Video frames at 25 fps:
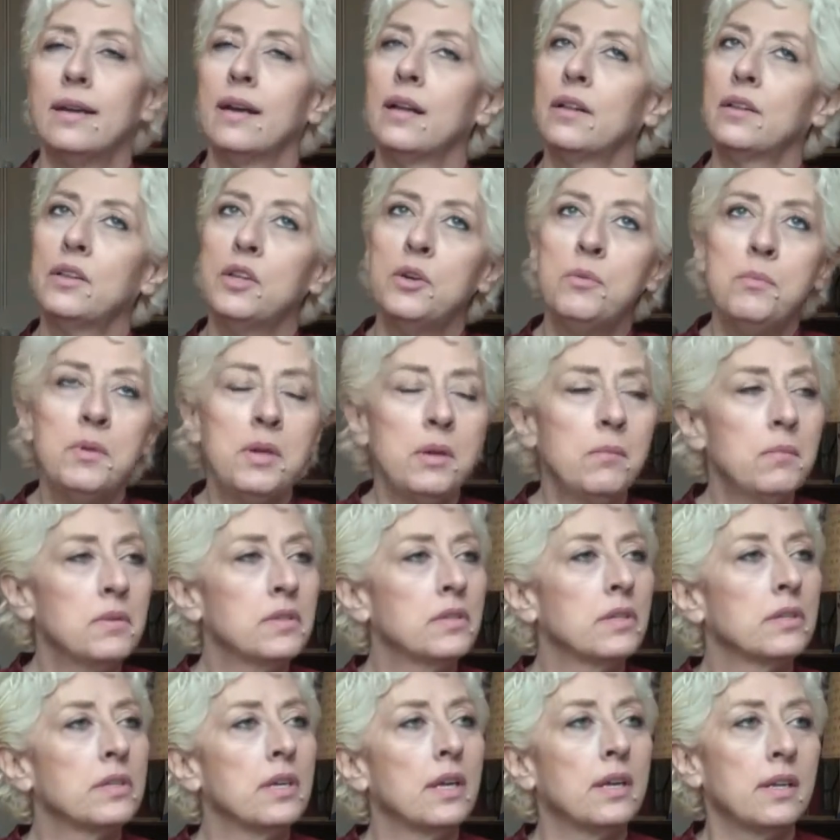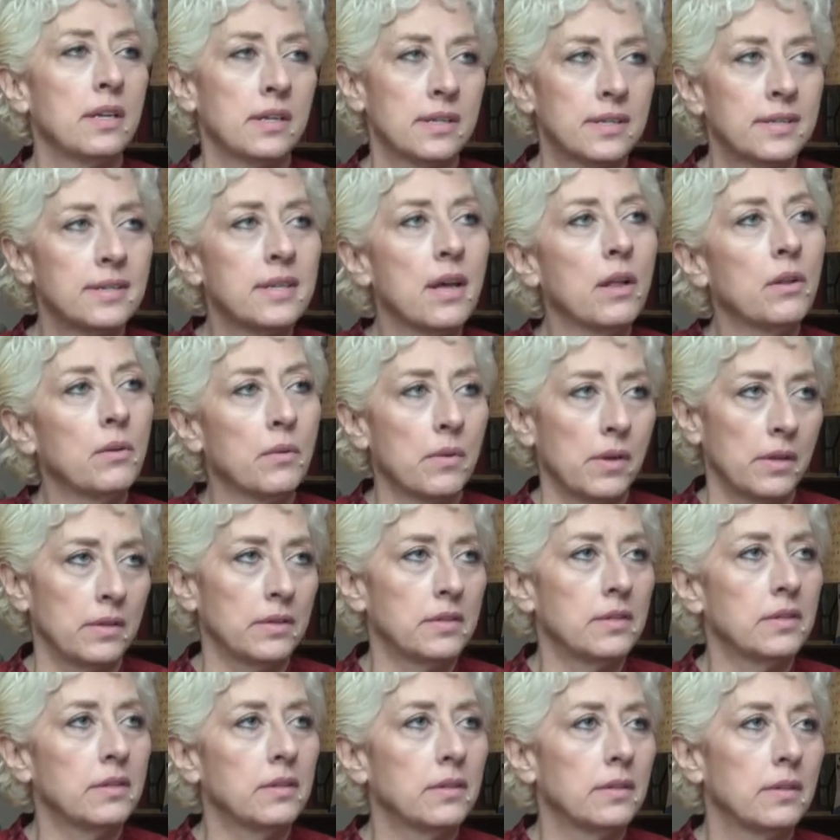Aluminum is an
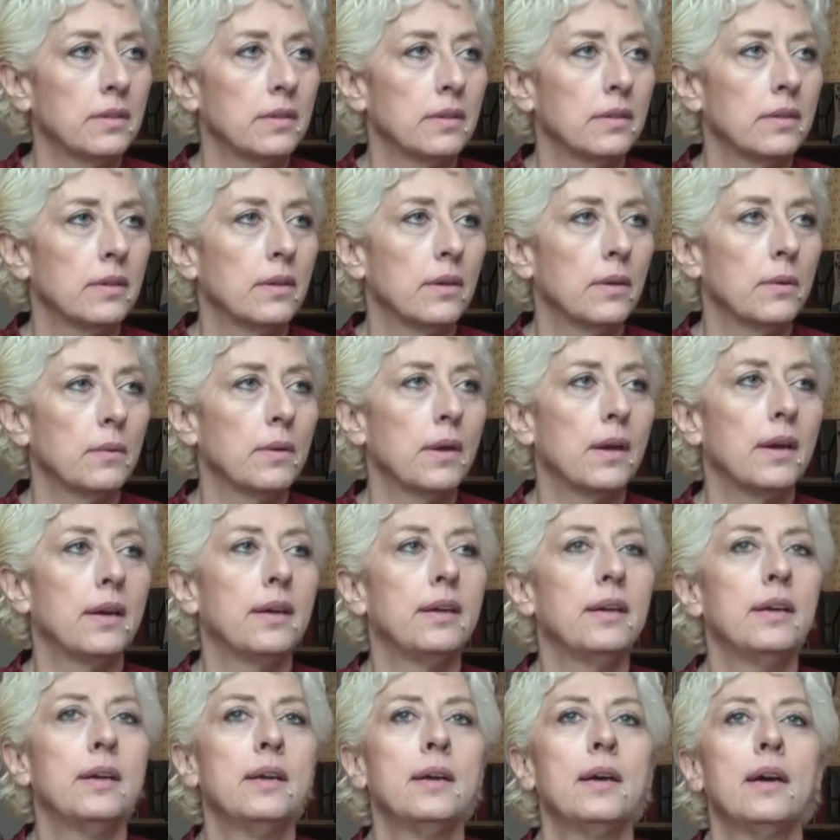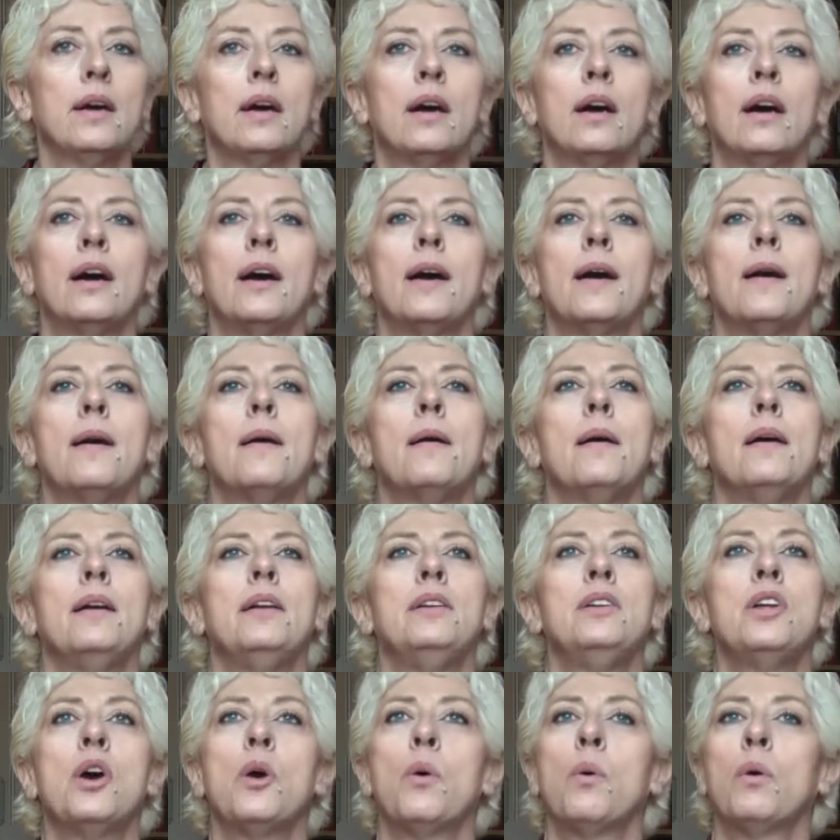accelerant, okay?
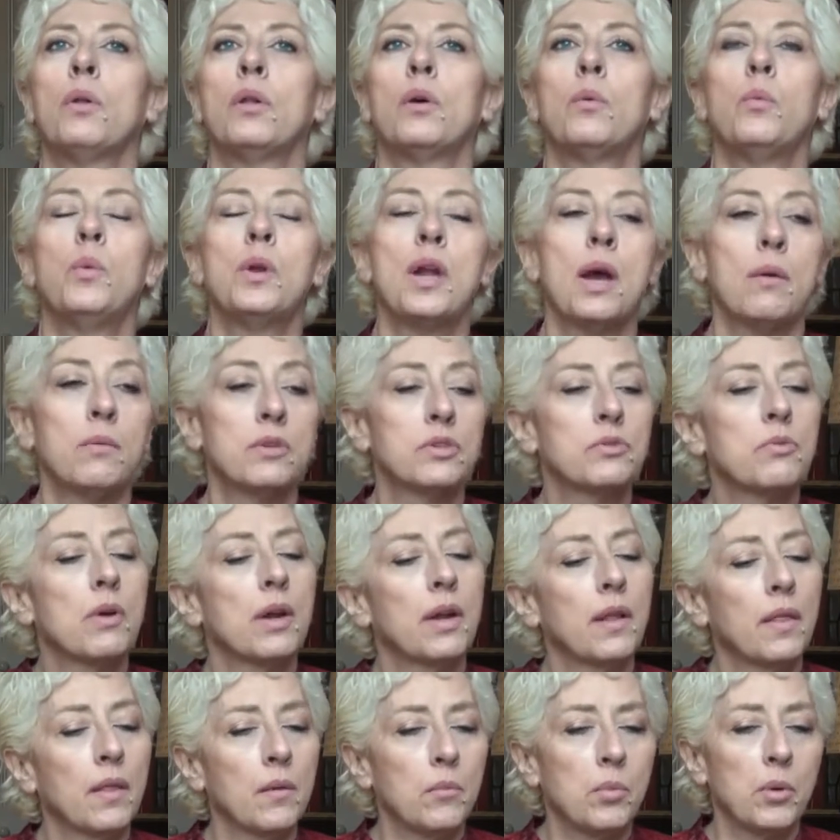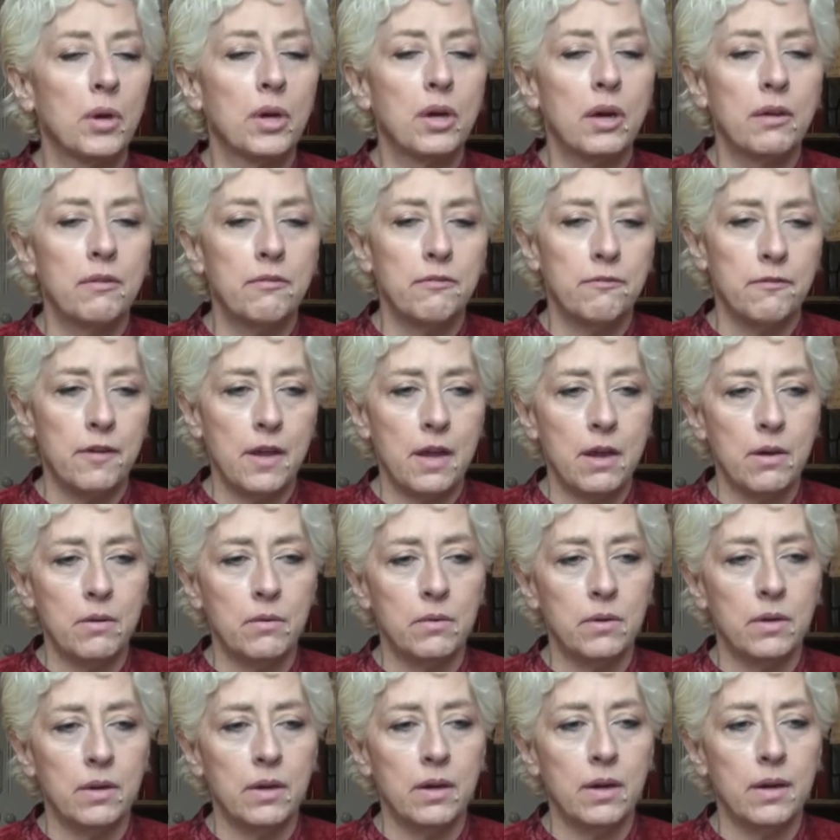I know when I was writing the book, I
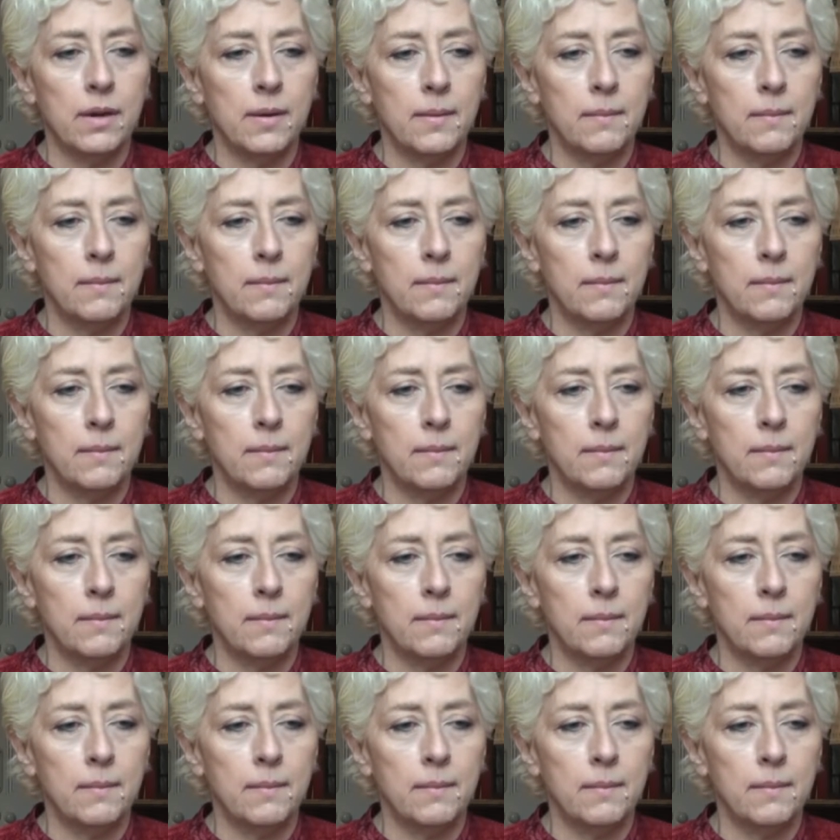found